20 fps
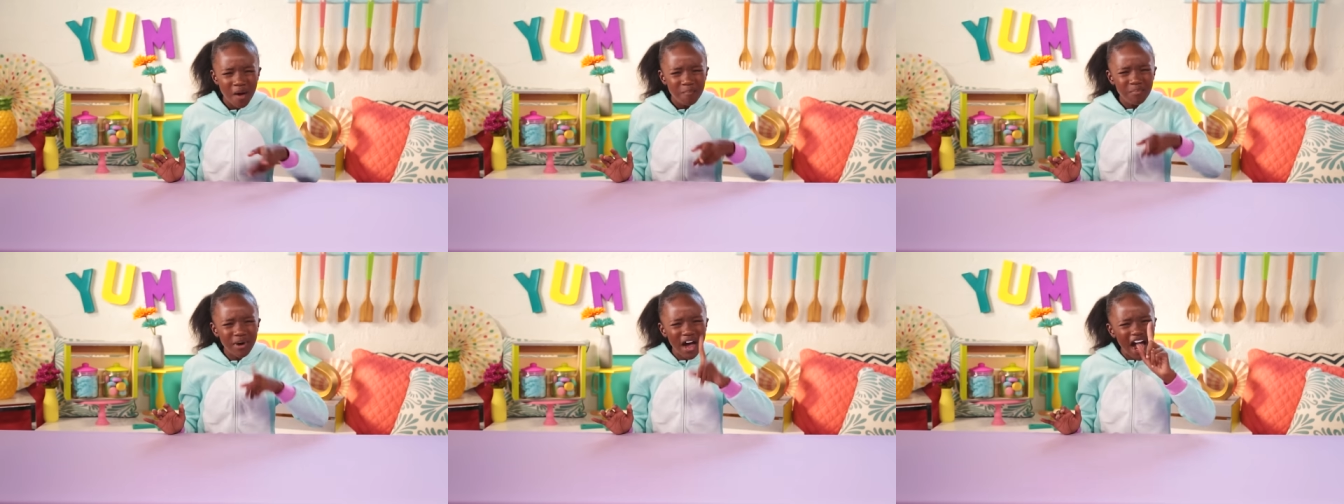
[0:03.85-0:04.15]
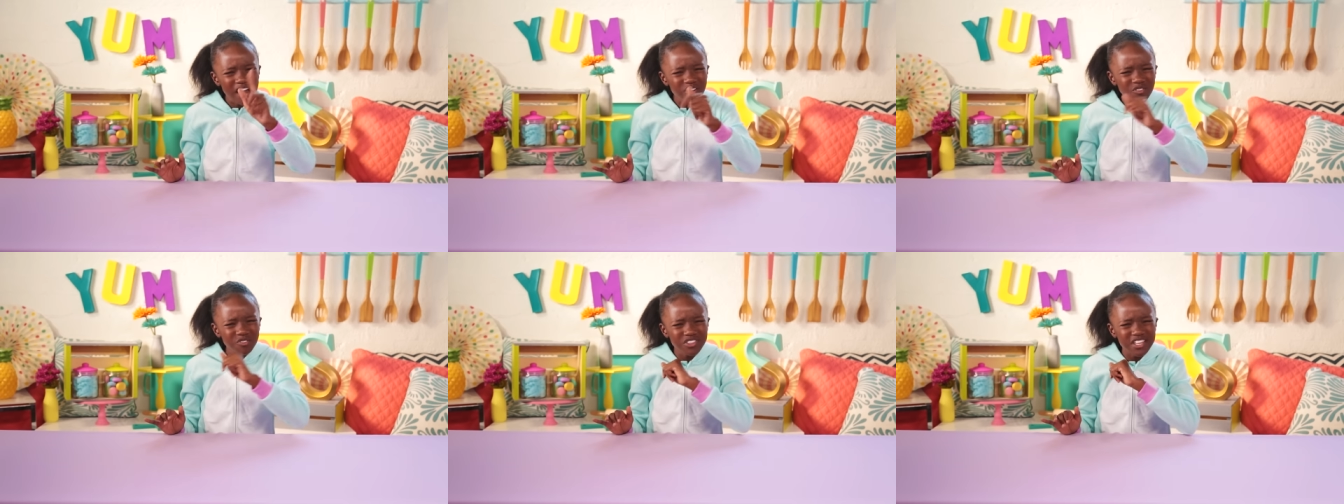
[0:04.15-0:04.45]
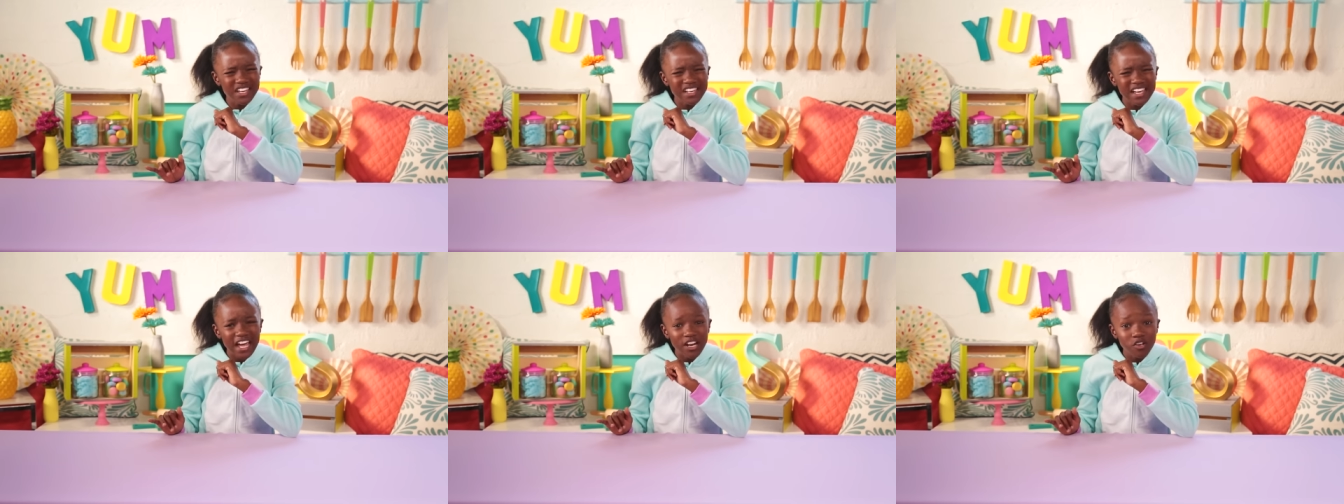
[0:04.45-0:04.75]
But I don't
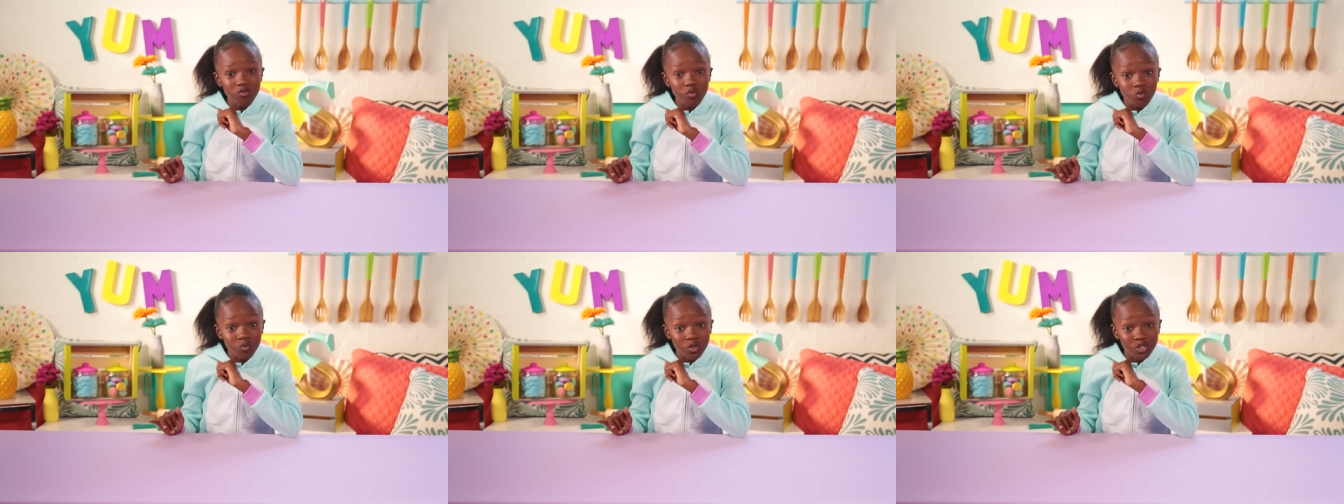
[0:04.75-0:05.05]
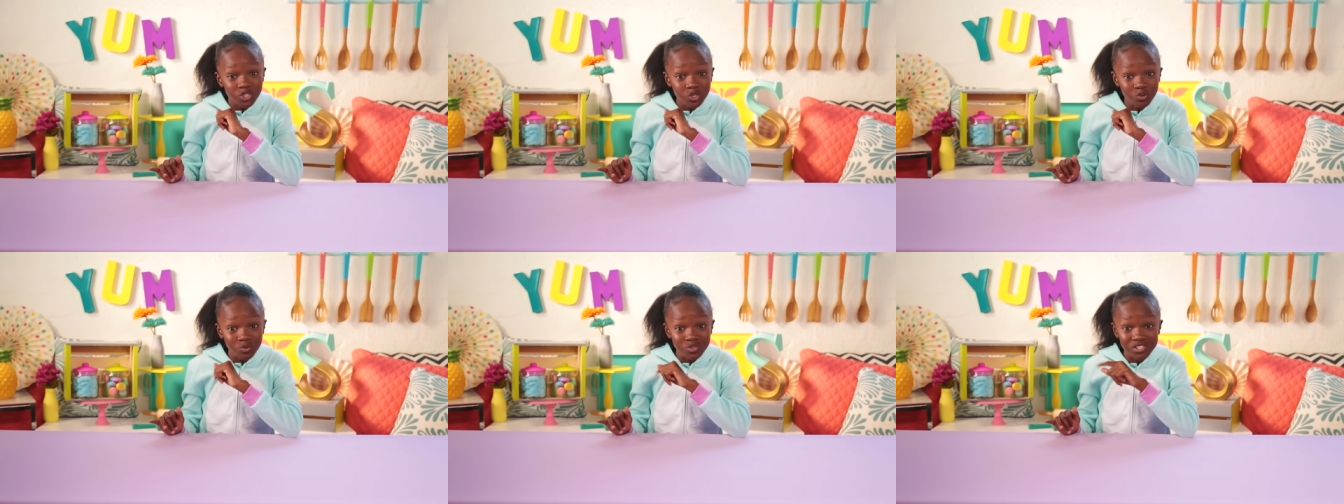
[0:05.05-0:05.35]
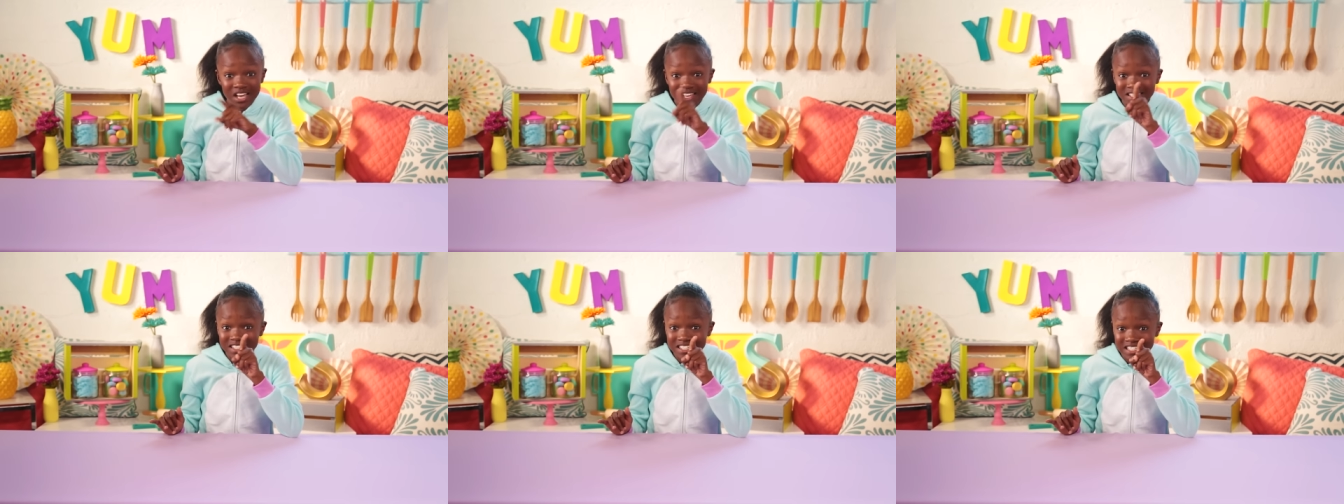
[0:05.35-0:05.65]
think anyone would choose
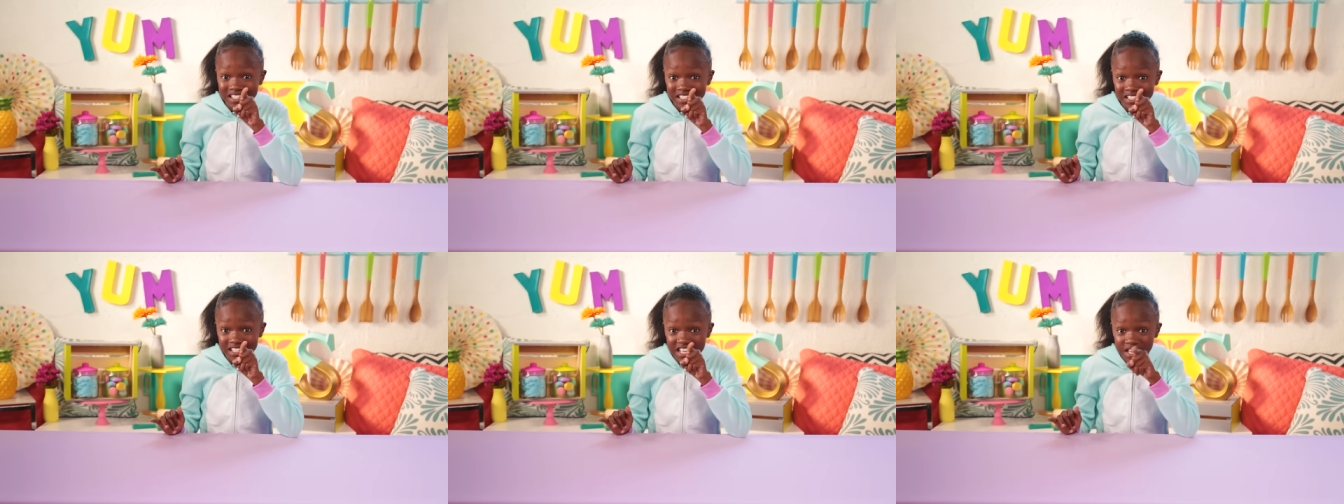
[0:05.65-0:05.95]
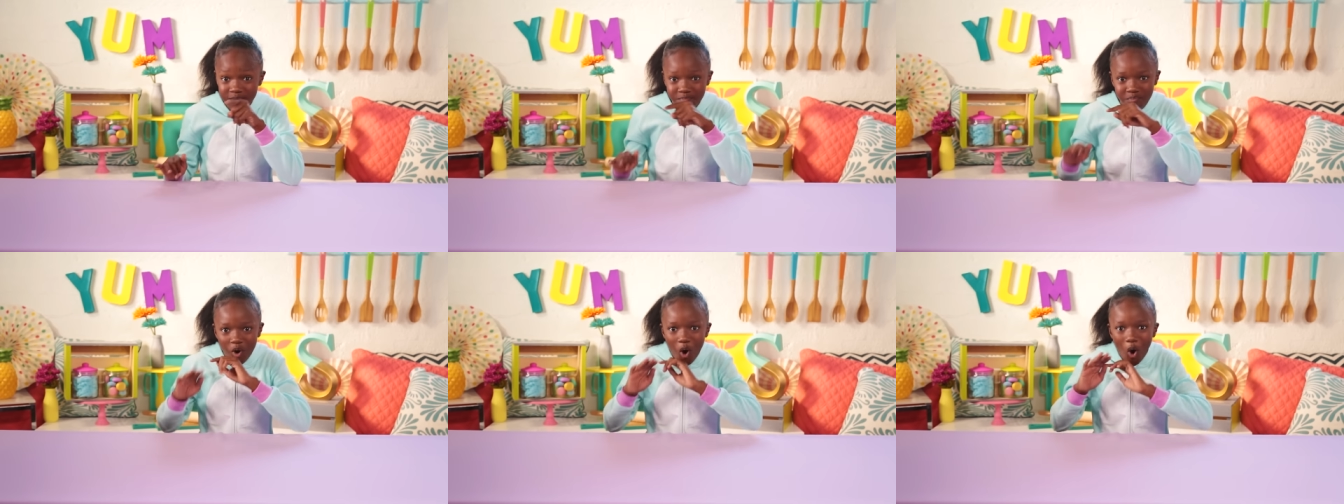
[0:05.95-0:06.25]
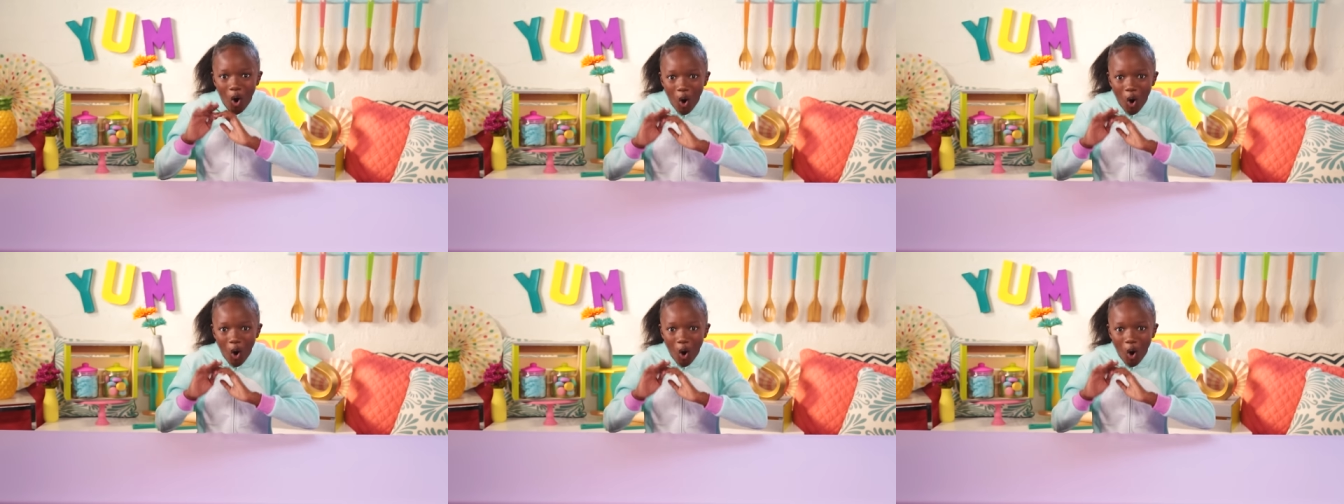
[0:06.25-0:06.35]
to sleep